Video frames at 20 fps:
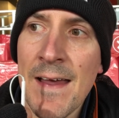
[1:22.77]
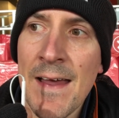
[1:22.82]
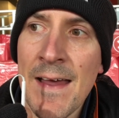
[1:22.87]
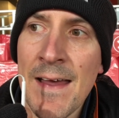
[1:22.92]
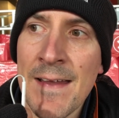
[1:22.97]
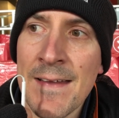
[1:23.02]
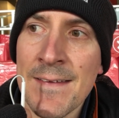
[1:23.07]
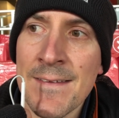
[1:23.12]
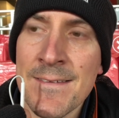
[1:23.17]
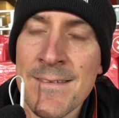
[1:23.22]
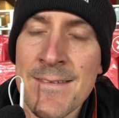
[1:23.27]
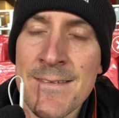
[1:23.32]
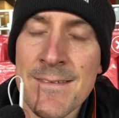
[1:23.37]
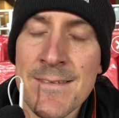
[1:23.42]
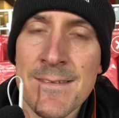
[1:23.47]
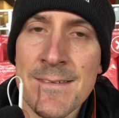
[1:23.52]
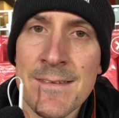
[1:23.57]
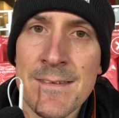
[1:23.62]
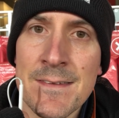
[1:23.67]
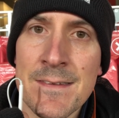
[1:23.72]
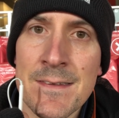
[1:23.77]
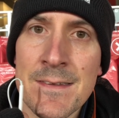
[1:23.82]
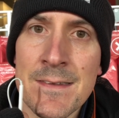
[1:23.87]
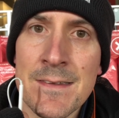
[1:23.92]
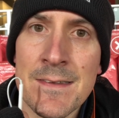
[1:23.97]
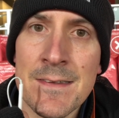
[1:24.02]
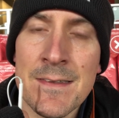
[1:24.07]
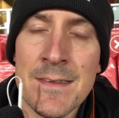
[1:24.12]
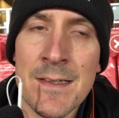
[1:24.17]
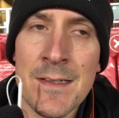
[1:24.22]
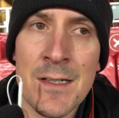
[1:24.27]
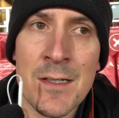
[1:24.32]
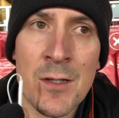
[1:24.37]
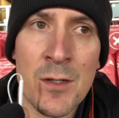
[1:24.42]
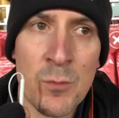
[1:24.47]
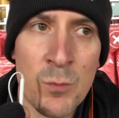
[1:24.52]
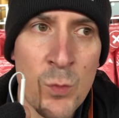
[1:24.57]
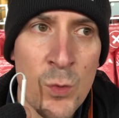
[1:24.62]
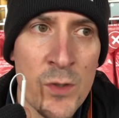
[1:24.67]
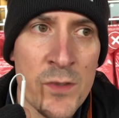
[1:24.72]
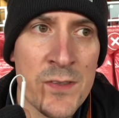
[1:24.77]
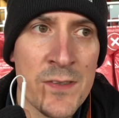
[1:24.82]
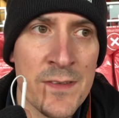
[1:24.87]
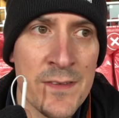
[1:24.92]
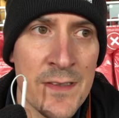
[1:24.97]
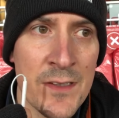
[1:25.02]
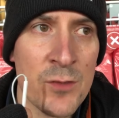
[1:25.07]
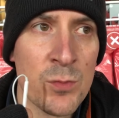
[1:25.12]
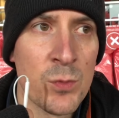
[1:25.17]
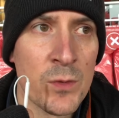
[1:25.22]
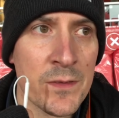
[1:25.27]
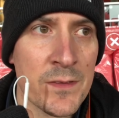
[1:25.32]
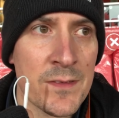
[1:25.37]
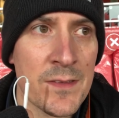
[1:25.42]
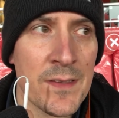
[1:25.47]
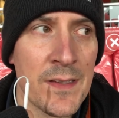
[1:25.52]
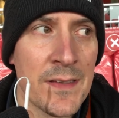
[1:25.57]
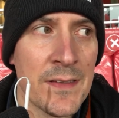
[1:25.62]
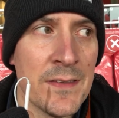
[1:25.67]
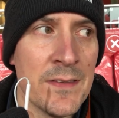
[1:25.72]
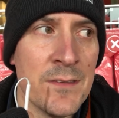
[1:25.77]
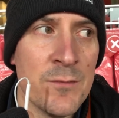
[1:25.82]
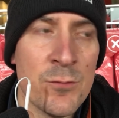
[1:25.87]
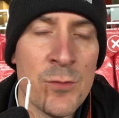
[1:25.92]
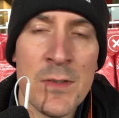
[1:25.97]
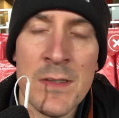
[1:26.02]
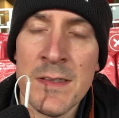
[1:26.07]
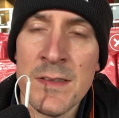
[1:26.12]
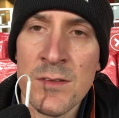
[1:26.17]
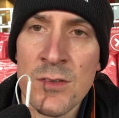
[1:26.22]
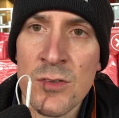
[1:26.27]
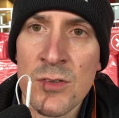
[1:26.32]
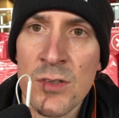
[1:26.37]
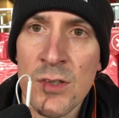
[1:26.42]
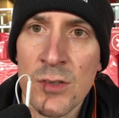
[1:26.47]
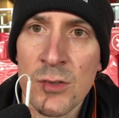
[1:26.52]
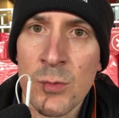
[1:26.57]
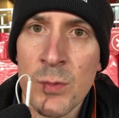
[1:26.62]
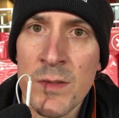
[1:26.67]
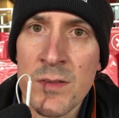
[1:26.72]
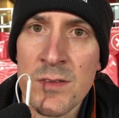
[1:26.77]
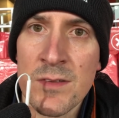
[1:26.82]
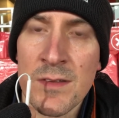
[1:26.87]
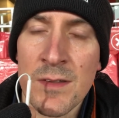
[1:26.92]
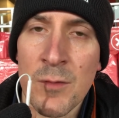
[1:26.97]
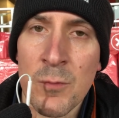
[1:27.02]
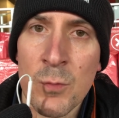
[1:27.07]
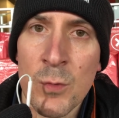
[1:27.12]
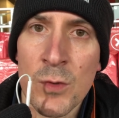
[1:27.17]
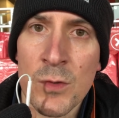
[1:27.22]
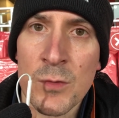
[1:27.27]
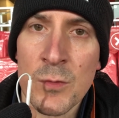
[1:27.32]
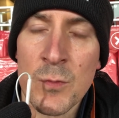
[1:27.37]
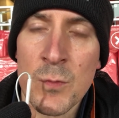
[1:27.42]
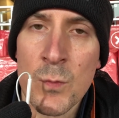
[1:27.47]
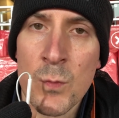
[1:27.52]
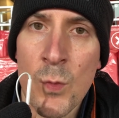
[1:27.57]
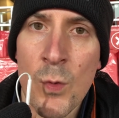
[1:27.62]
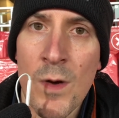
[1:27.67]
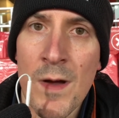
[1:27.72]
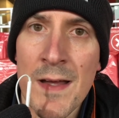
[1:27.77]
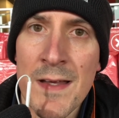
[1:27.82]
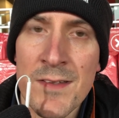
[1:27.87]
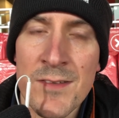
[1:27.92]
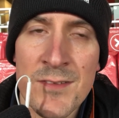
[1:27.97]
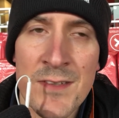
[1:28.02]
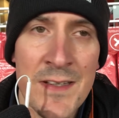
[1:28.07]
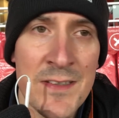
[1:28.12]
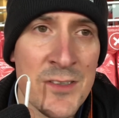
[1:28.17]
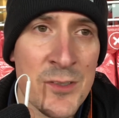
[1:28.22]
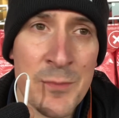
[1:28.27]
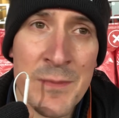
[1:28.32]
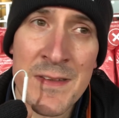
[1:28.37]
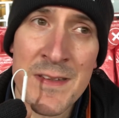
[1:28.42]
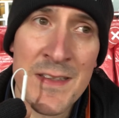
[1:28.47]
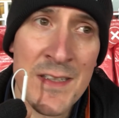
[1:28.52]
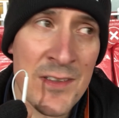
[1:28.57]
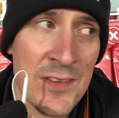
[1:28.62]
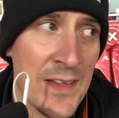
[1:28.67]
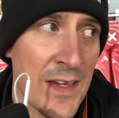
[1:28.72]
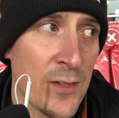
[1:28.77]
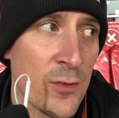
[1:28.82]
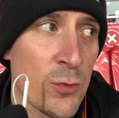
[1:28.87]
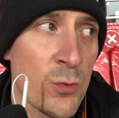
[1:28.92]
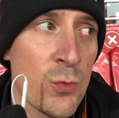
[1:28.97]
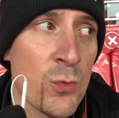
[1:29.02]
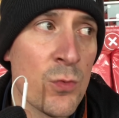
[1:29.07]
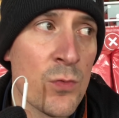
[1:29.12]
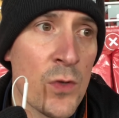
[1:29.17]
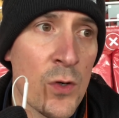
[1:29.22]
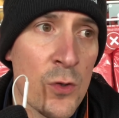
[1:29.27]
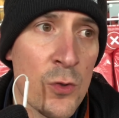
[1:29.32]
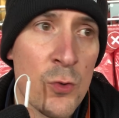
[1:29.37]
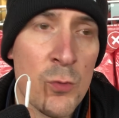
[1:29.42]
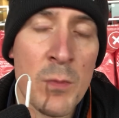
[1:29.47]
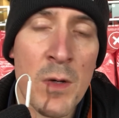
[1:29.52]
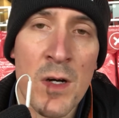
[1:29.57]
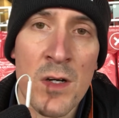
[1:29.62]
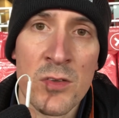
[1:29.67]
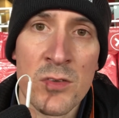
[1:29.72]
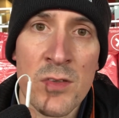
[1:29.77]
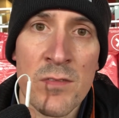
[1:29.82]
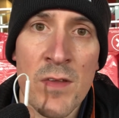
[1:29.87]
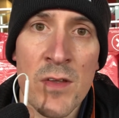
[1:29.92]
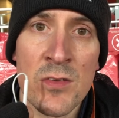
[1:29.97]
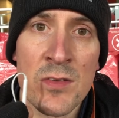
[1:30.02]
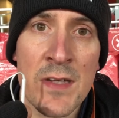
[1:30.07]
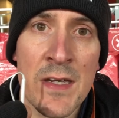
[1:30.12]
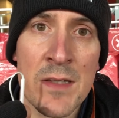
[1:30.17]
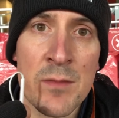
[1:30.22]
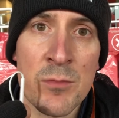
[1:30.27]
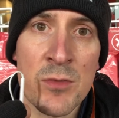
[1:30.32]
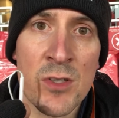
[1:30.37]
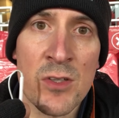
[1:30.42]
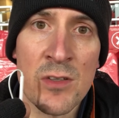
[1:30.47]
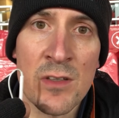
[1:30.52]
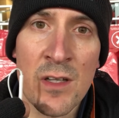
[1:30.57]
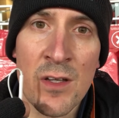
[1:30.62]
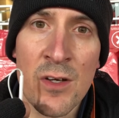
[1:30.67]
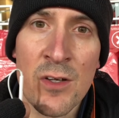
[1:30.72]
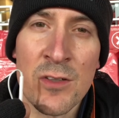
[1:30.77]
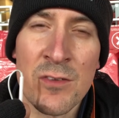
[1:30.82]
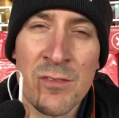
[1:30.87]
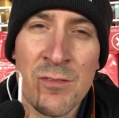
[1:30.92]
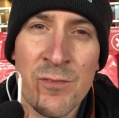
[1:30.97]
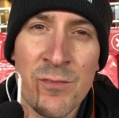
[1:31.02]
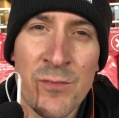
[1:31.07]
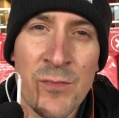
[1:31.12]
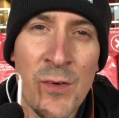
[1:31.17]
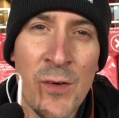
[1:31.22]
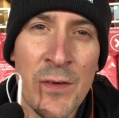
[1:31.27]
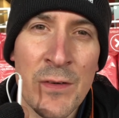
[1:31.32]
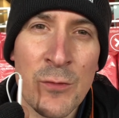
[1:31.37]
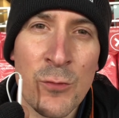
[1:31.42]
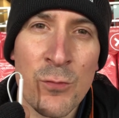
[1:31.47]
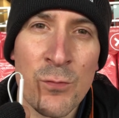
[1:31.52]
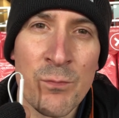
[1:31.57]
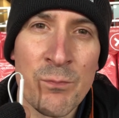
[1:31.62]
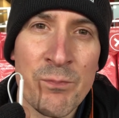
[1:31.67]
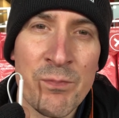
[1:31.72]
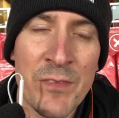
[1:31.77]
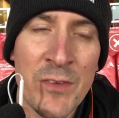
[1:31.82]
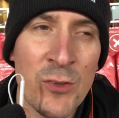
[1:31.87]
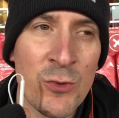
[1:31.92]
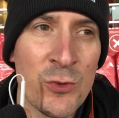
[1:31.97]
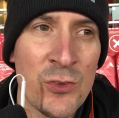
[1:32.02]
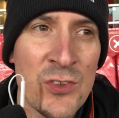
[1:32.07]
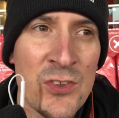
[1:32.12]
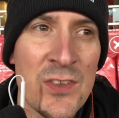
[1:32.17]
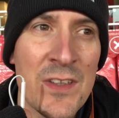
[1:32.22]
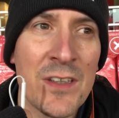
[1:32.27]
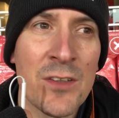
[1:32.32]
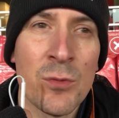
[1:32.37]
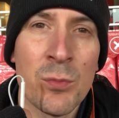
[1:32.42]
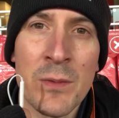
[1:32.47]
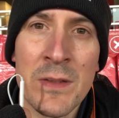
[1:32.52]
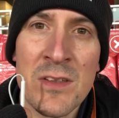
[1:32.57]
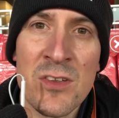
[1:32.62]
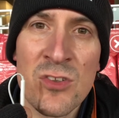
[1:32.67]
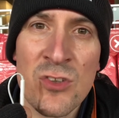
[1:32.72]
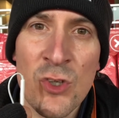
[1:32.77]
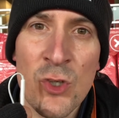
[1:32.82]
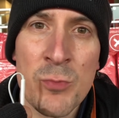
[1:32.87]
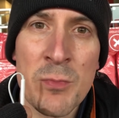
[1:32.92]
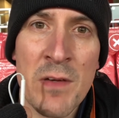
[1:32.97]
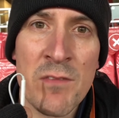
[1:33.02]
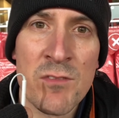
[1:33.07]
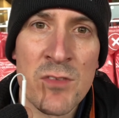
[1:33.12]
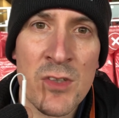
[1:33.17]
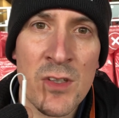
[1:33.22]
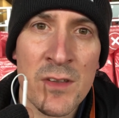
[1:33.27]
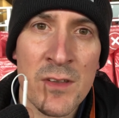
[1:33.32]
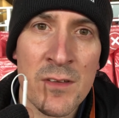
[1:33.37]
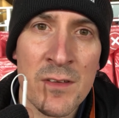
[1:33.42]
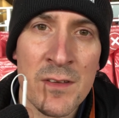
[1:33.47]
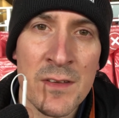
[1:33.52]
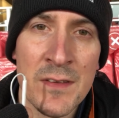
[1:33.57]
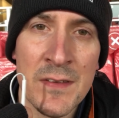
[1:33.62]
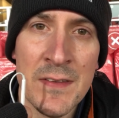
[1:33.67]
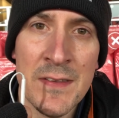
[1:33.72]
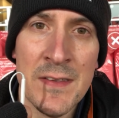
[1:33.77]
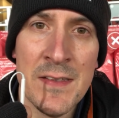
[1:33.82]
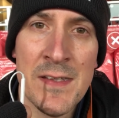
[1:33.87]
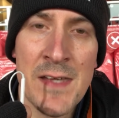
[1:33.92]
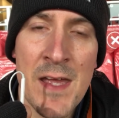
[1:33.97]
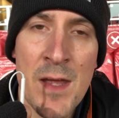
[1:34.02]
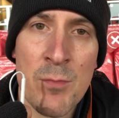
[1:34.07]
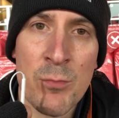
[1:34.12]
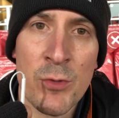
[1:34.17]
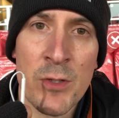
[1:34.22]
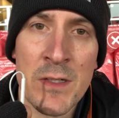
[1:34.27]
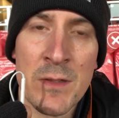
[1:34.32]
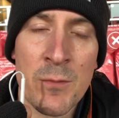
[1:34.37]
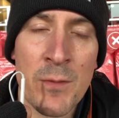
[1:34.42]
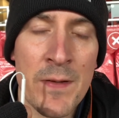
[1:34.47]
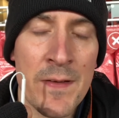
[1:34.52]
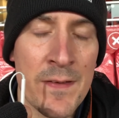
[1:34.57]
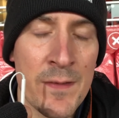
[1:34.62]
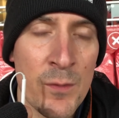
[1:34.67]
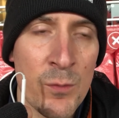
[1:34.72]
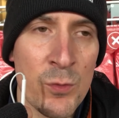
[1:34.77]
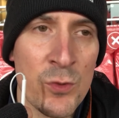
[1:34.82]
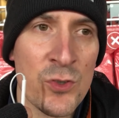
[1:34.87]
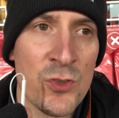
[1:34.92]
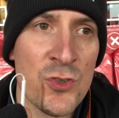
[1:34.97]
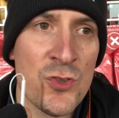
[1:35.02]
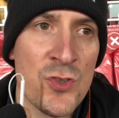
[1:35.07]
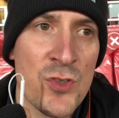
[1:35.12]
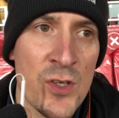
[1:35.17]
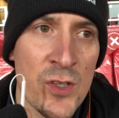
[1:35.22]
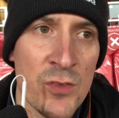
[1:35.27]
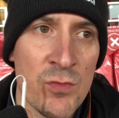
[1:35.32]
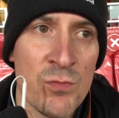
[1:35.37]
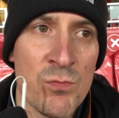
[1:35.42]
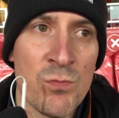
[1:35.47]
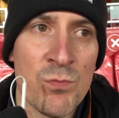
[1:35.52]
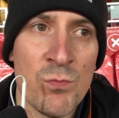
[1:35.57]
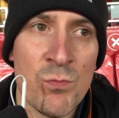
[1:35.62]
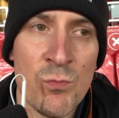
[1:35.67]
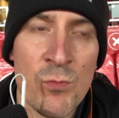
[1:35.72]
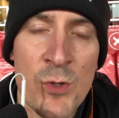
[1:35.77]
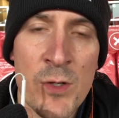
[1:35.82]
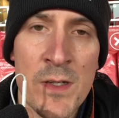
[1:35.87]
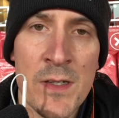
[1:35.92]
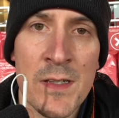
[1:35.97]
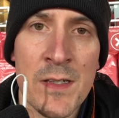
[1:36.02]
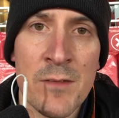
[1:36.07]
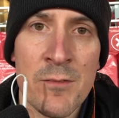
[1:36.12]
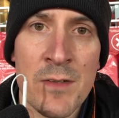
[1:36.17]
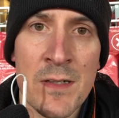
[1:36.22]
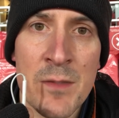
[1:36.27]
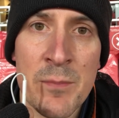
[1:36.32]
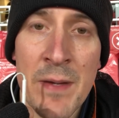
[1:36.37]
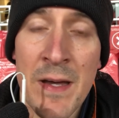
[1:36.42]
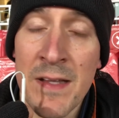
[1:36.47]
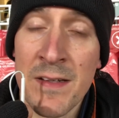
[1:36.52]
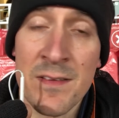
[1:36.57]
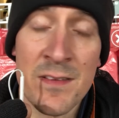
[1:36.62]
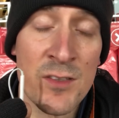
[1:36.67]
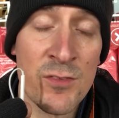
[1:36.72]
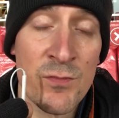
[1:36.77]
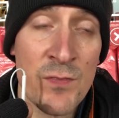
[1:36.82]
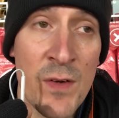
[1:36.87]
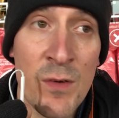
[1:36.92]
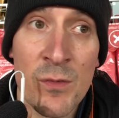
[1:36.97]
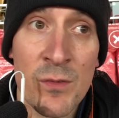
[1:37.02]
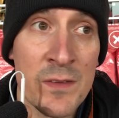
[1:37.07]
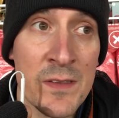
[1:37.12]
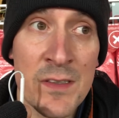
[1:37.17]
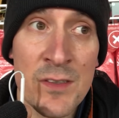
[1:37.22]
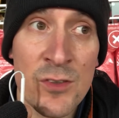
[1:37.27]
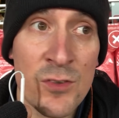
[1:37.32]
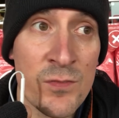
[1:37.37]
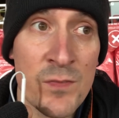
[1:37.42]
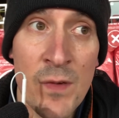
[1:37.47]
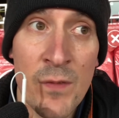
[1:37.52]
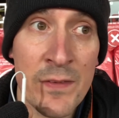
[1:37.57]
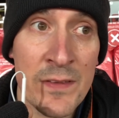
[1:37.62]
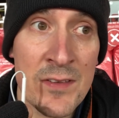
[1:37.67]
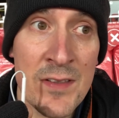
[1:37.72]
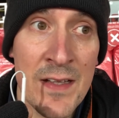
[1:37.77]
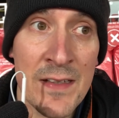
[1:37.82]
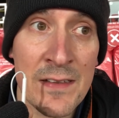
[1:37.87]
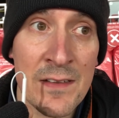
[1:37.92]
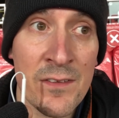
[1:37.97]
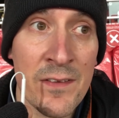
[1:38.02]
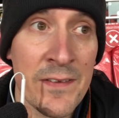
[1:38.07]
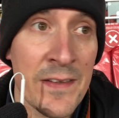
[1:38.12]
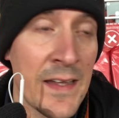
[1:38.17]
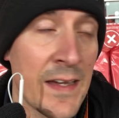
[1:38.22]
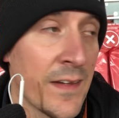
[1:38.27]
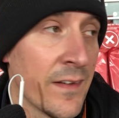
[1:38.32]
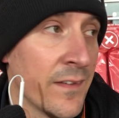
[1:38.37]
and watching this one today, you really do start to question, you know, what has changed. I mean, this had all the hallmarks of those games, those last final sort of 6 weeks, 2 months under Emery, when it was just really, really bad, and it just felt exactly like that.